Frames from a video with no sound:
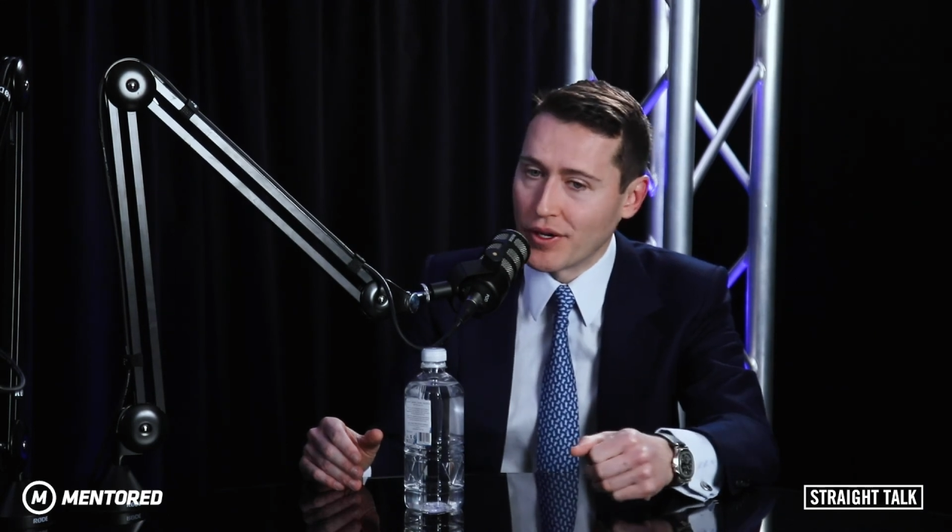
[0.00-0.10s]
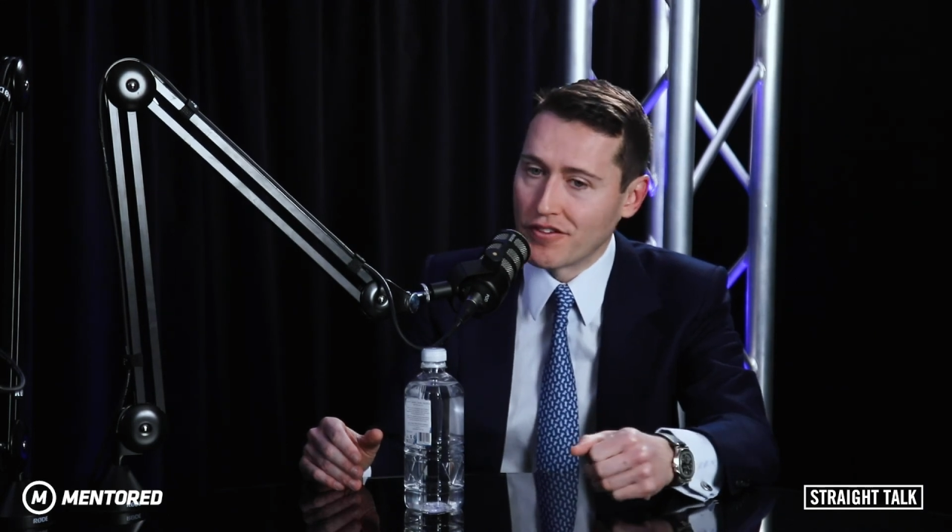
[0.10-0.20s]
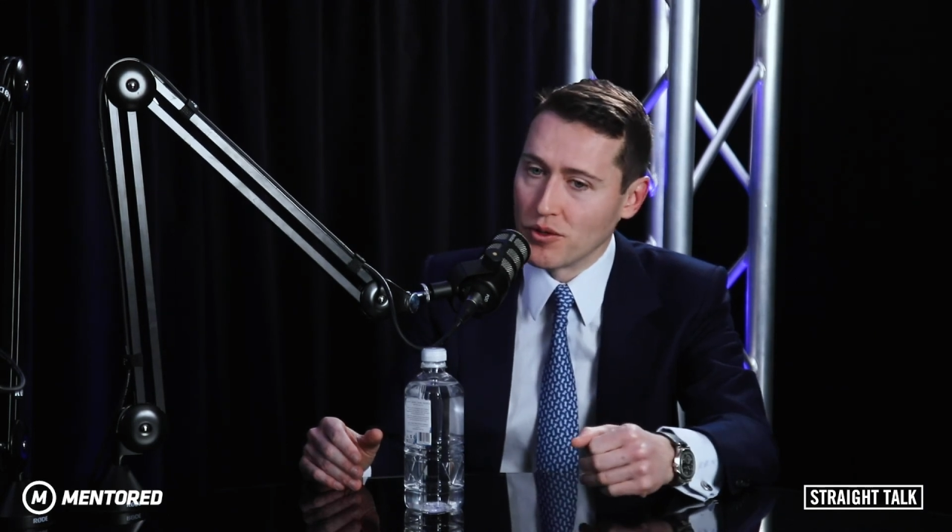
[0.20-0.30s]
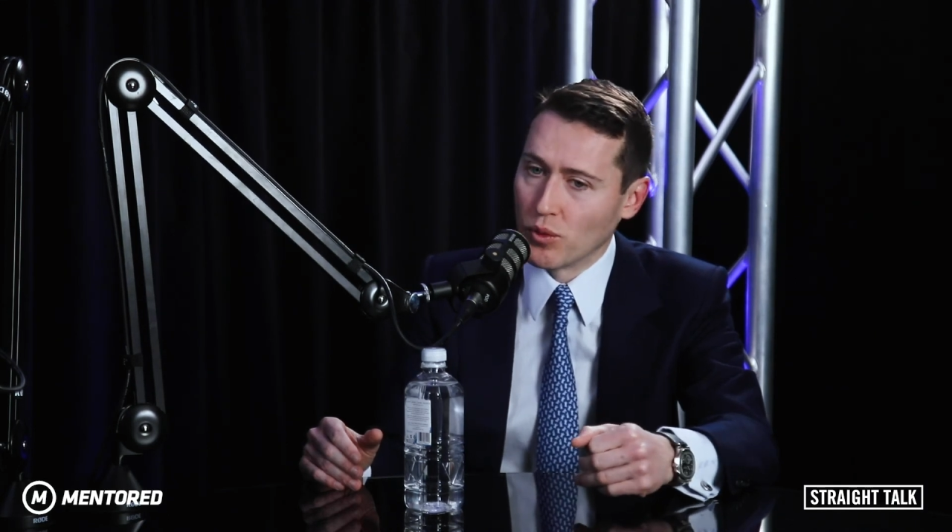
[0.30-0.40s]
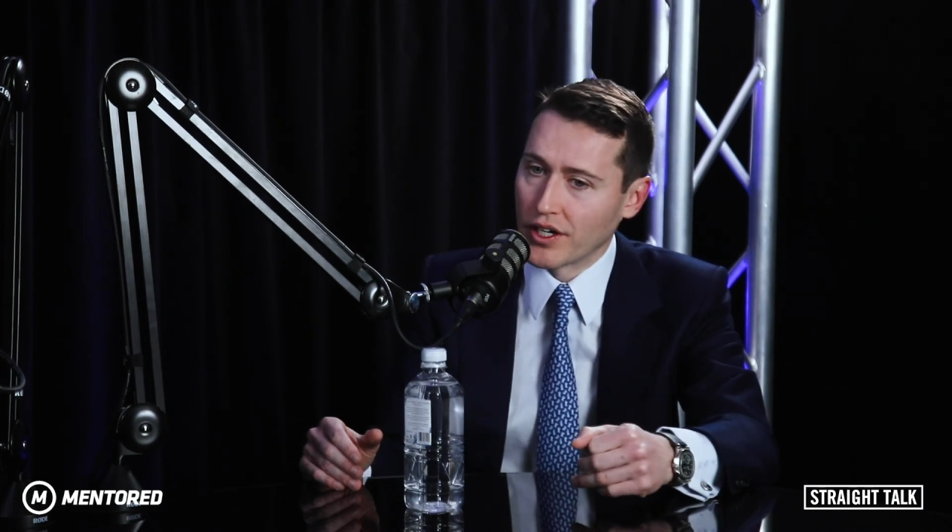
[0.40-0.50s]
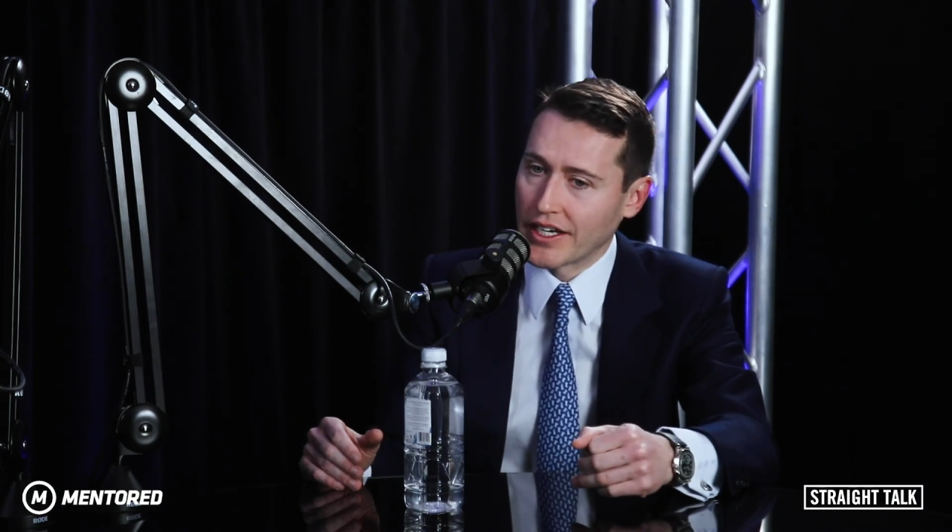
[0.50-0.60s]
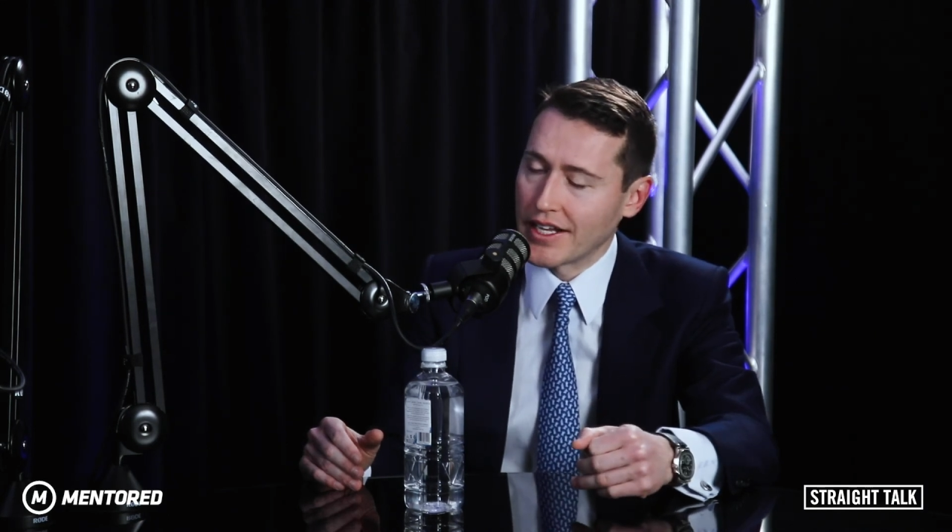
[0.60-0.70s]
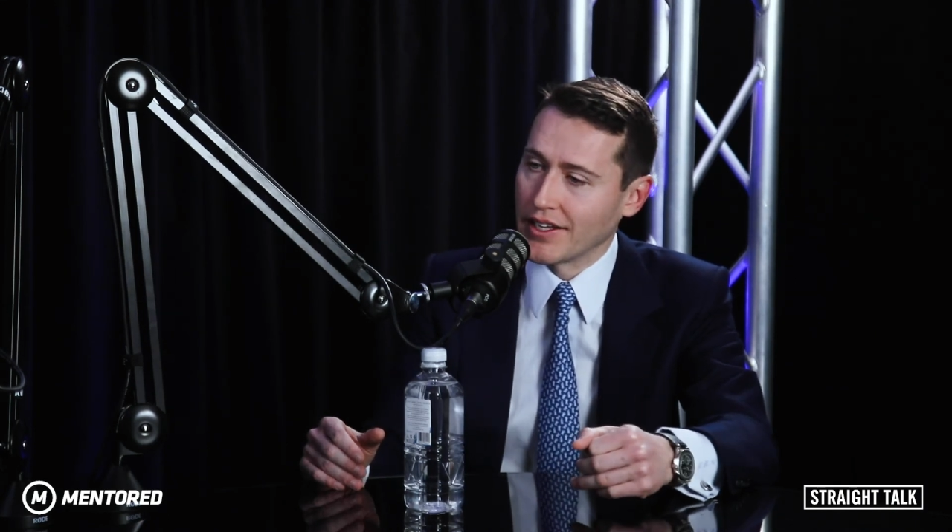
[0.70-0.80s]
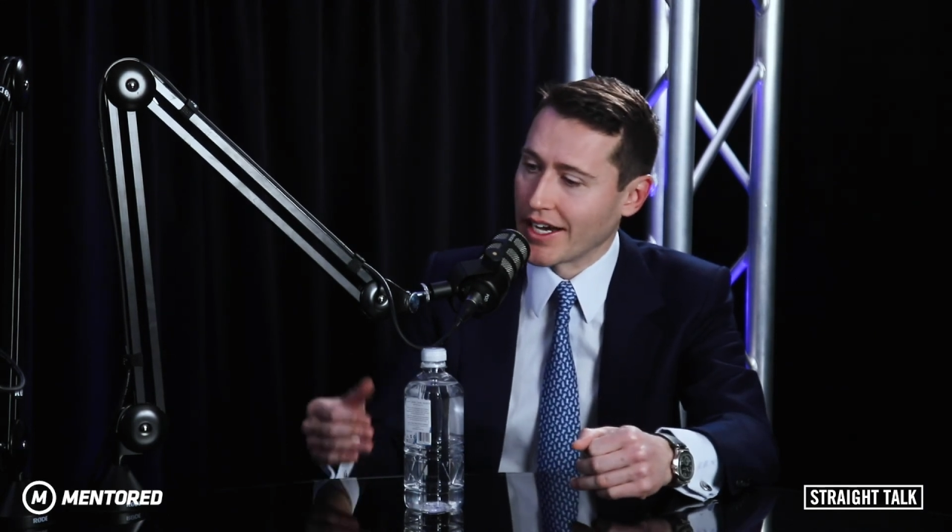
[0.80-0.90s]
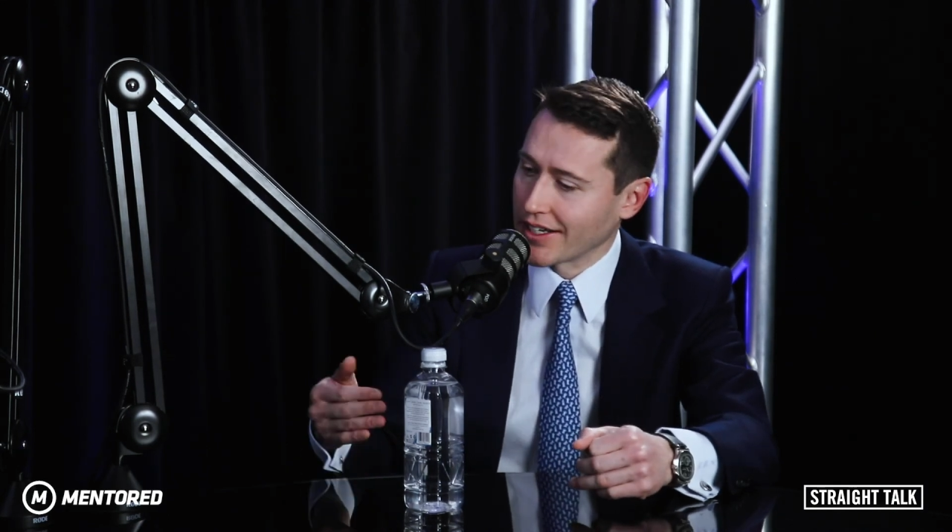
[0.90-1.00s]
But if you want to
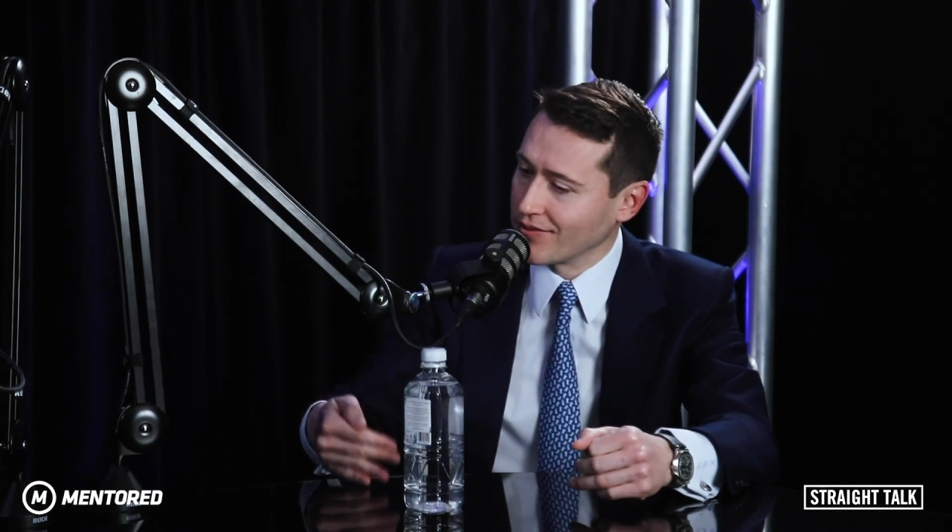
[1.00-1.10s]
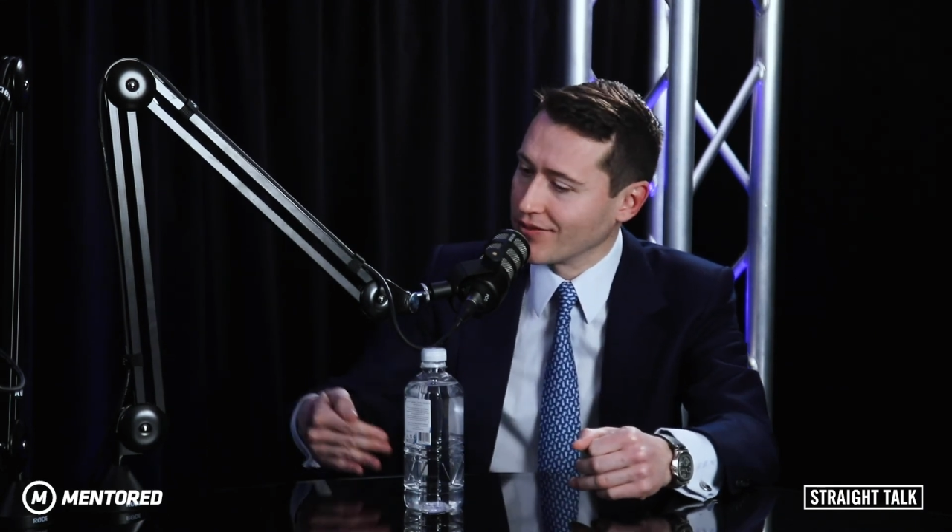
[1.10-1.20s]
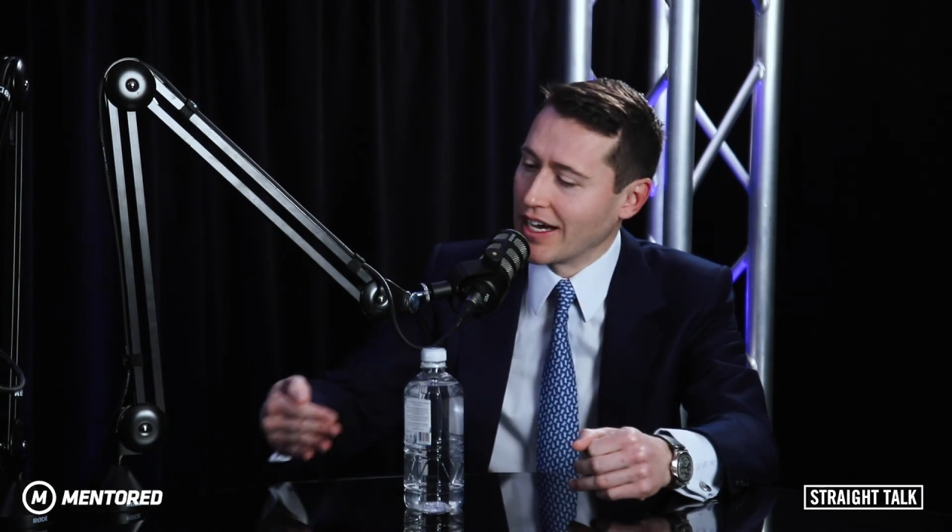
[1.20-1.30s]
get like